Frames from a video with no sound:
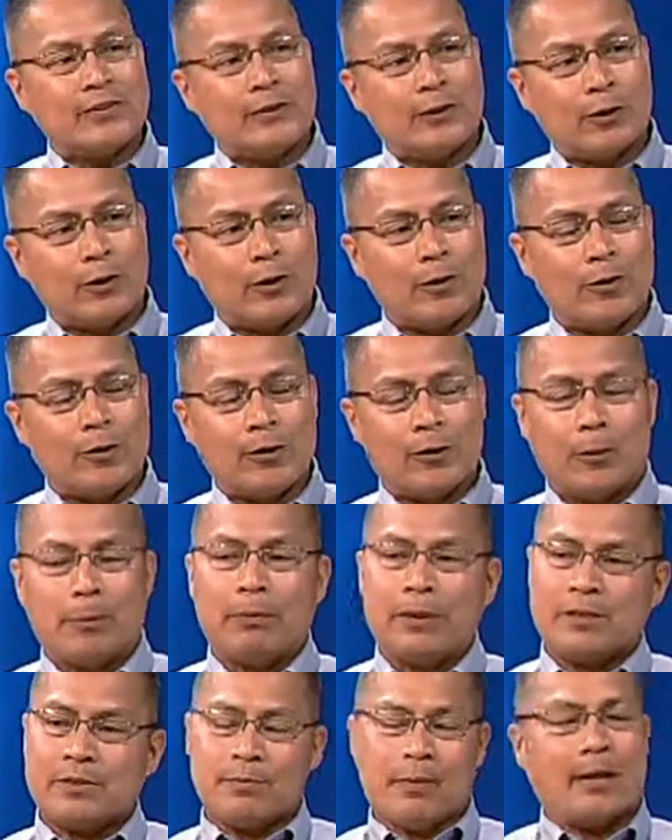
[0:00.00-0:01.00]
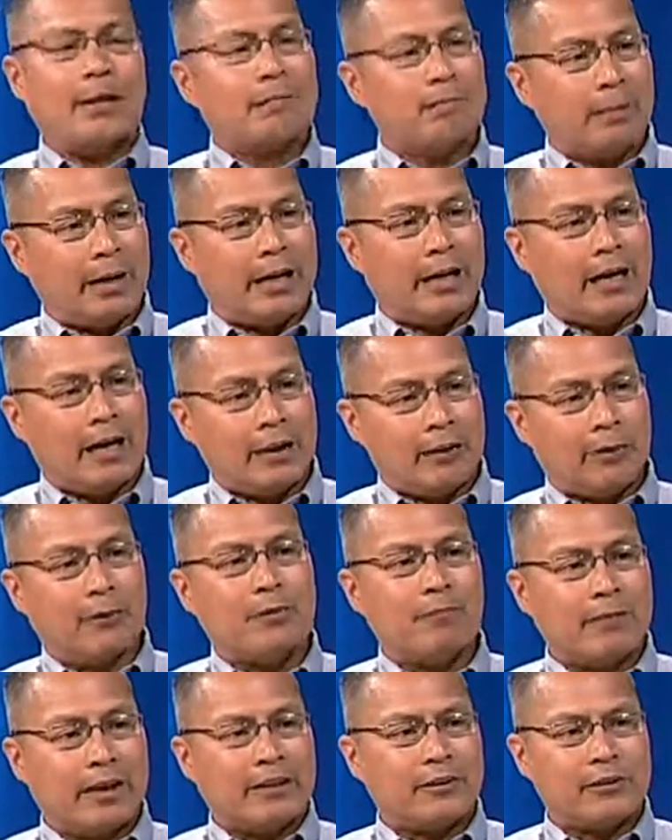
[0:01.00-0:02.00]
You know. Plus my other
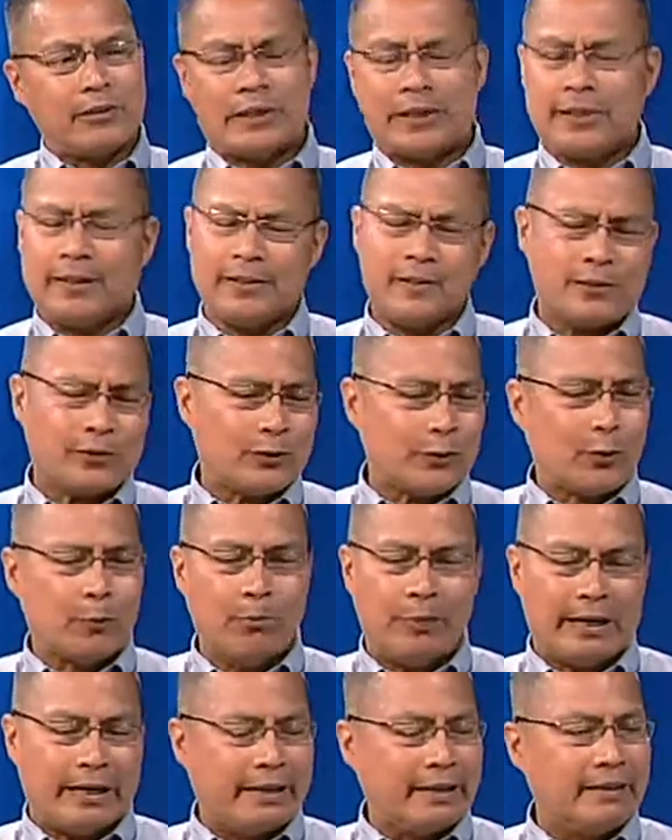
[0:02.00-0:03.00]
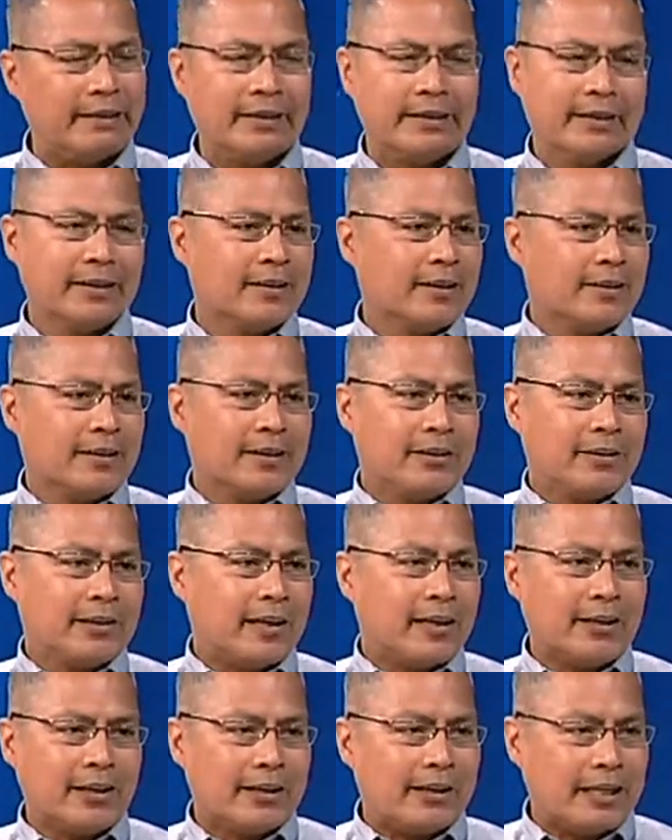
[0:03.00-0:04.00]
inventor said, this is so big, you're
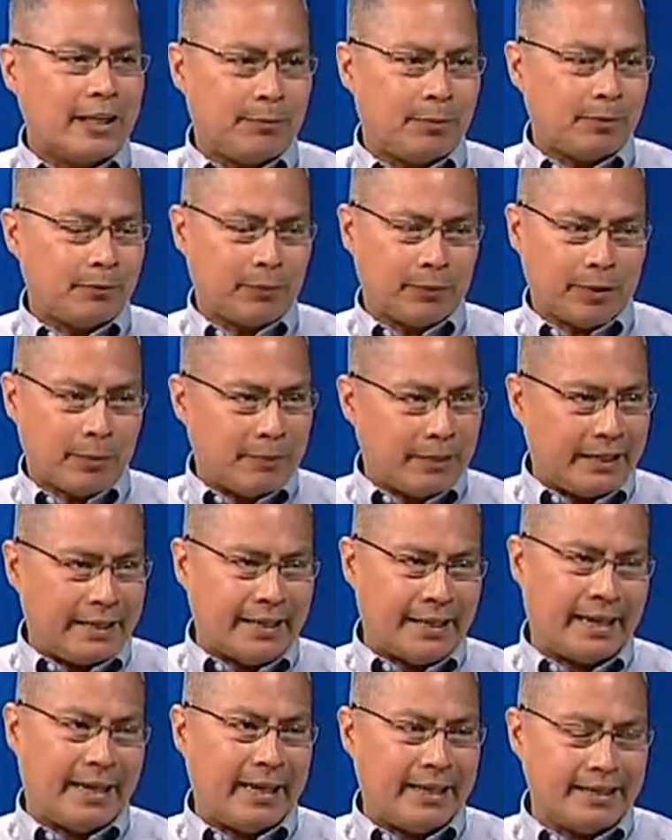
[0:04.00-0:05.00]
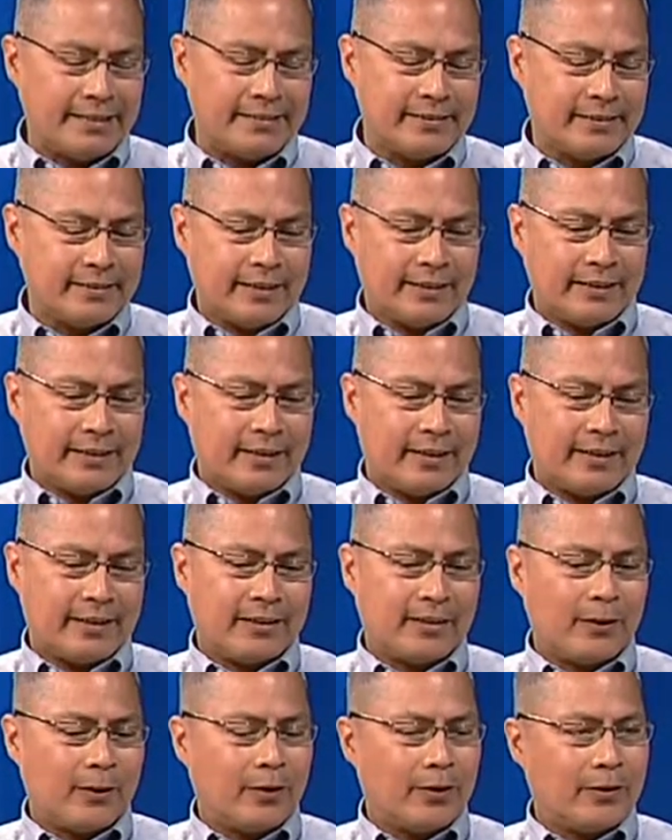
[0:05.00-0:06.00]
not going to keep it from the big guys, you
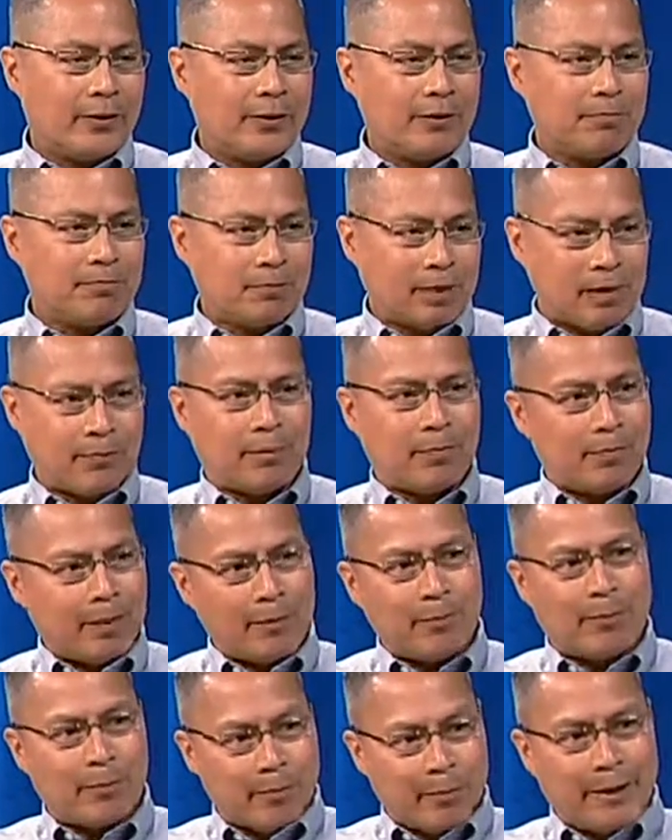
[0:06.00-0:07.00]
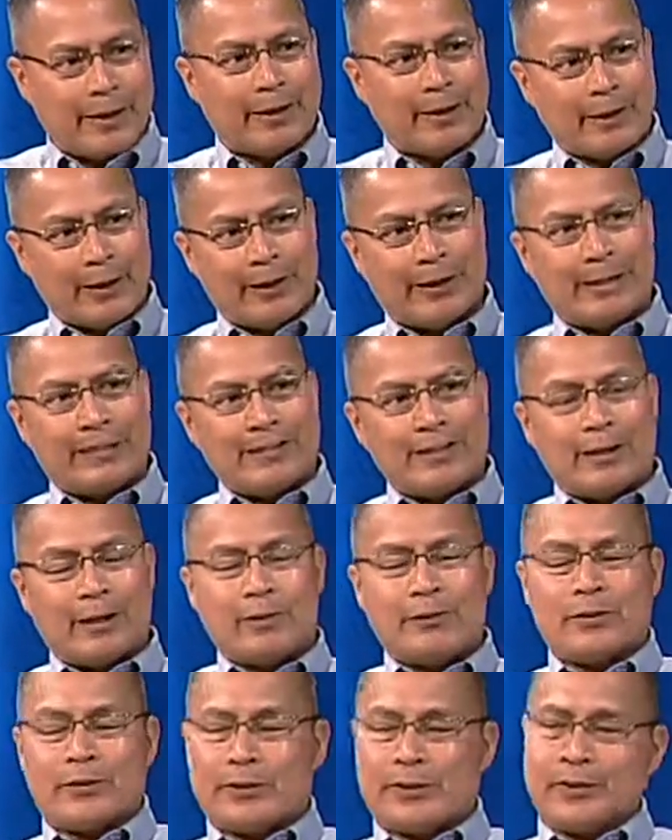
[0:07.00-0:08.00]
know, and blah blah blah blah blah and all that
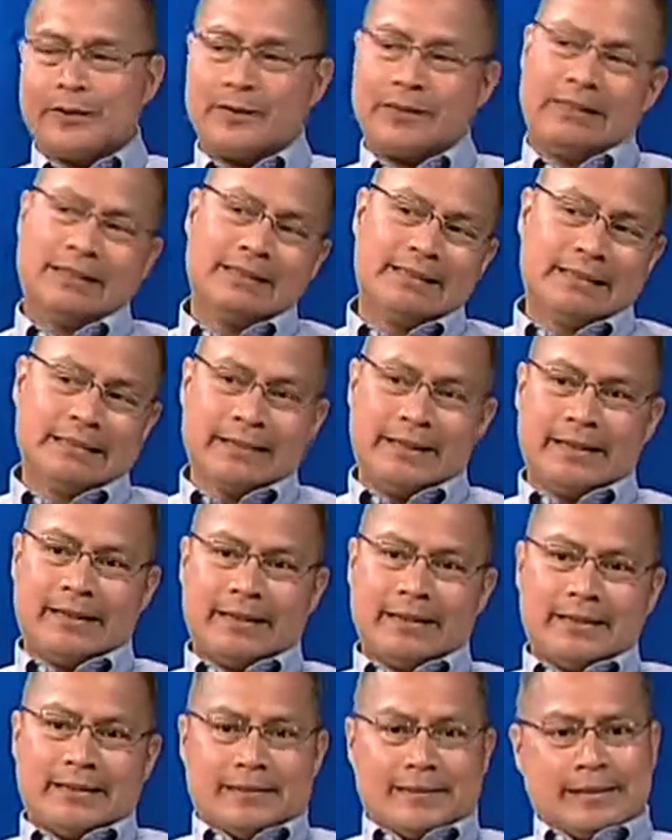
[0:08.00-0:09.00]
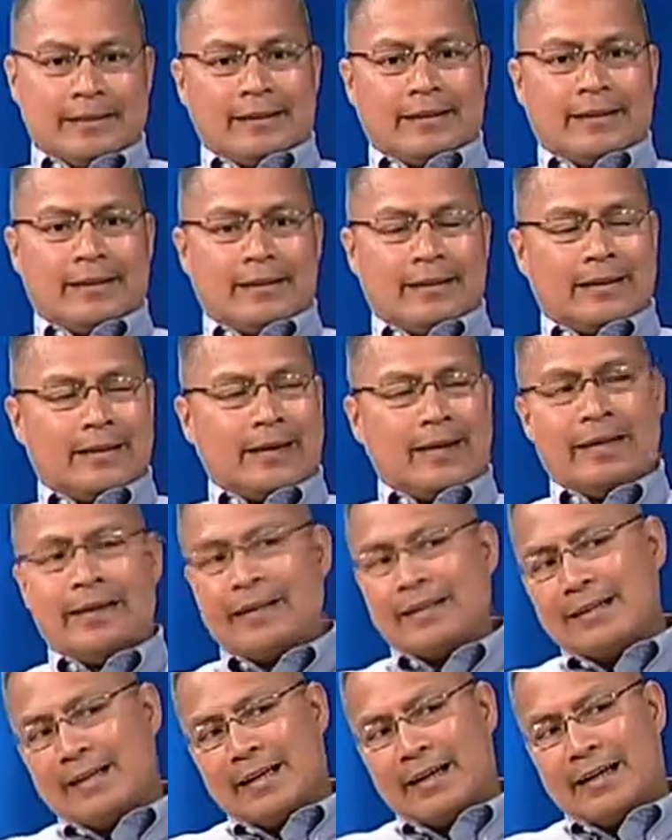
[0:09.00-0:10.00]
stuff. So I
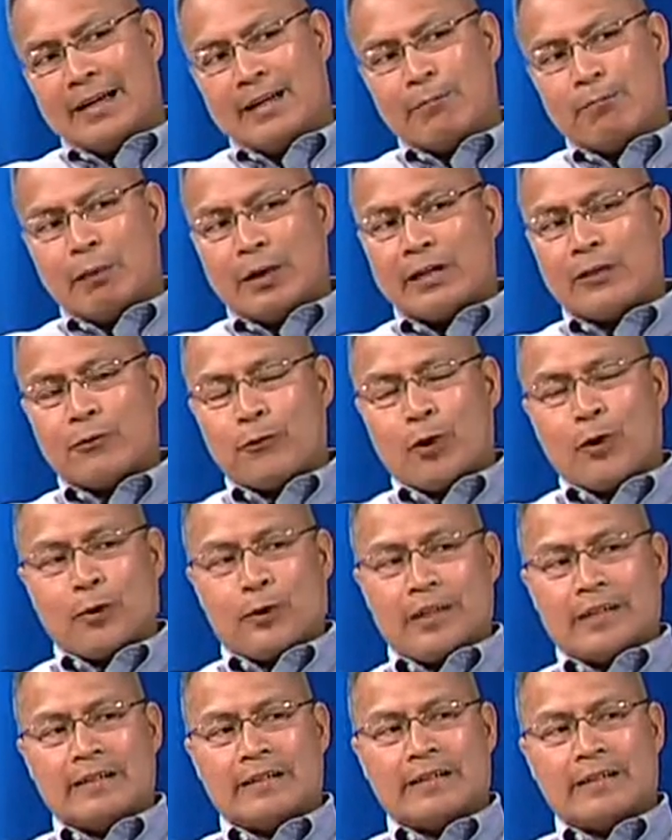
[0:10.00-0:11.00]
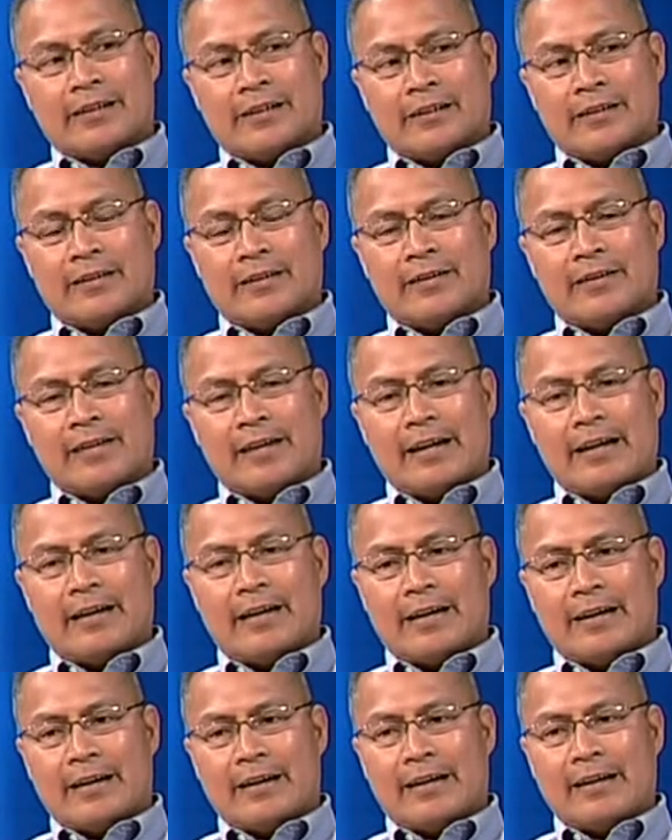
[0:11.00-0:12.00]
didn't press forward.
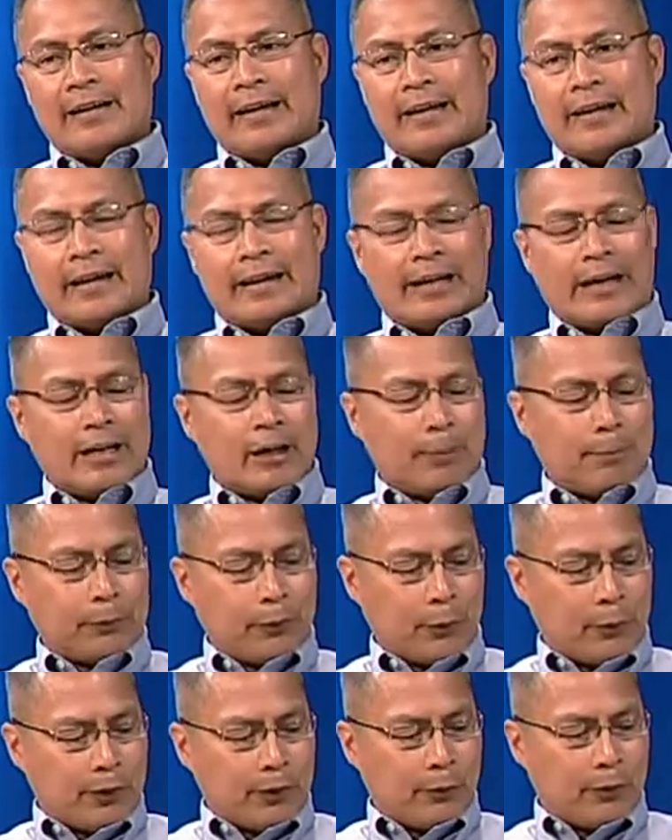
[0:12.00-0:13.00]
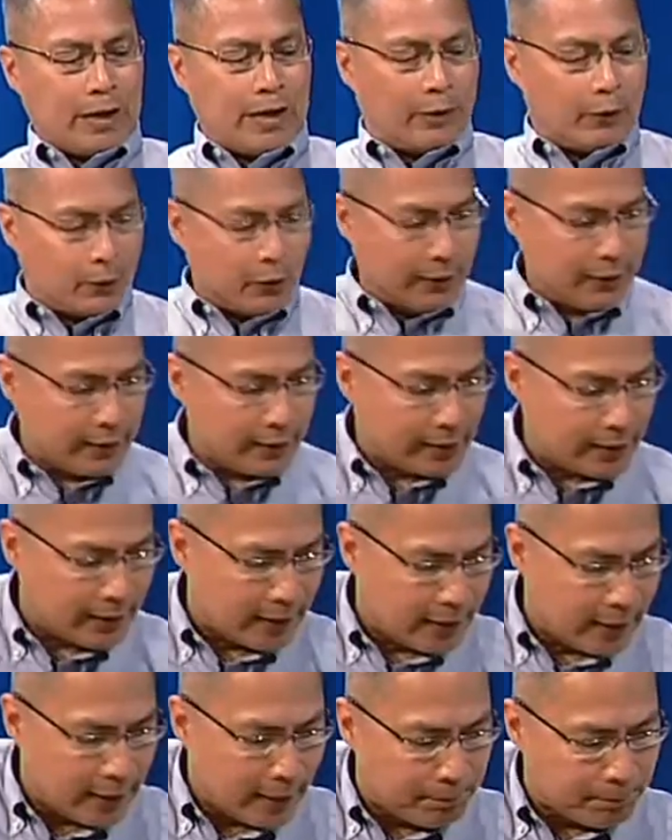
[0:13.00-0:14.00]
I kind of toyed around with it.
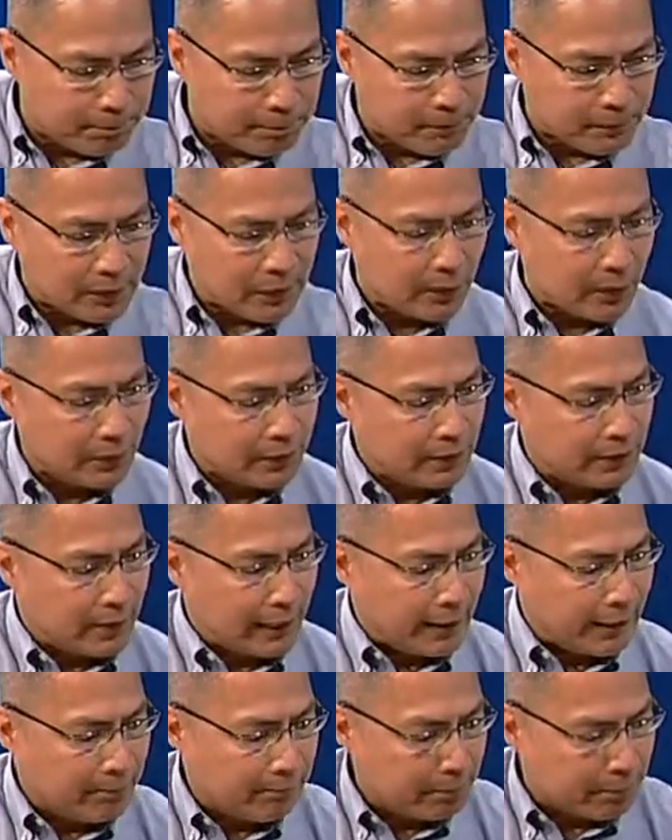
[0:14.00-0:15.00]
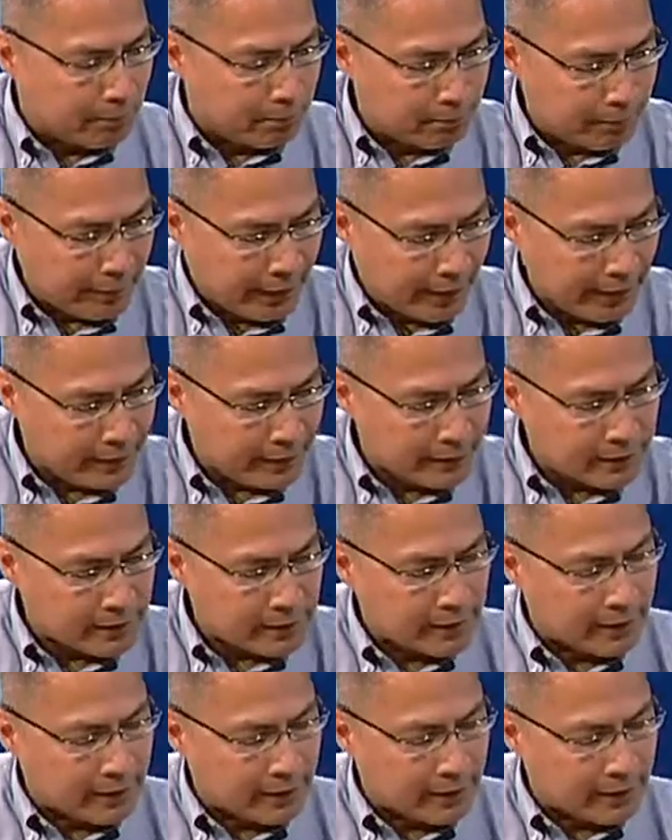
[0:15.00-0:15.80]
I made this